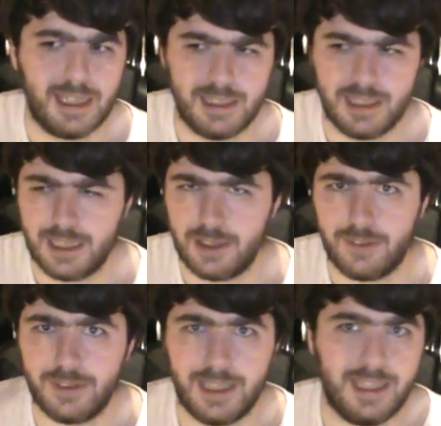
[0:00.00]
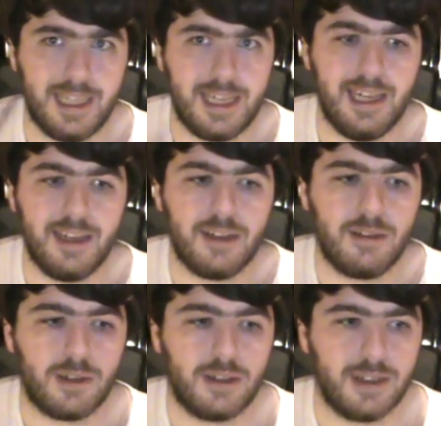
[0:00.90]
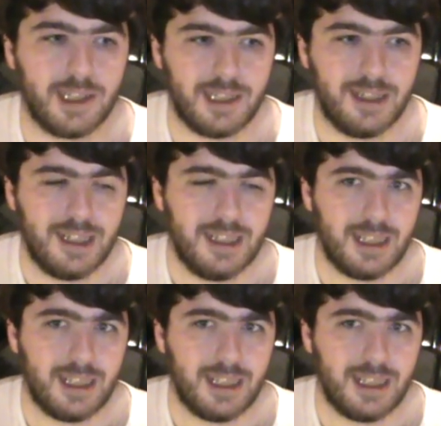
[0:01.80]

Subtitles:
is the sort of the geek and whatnot that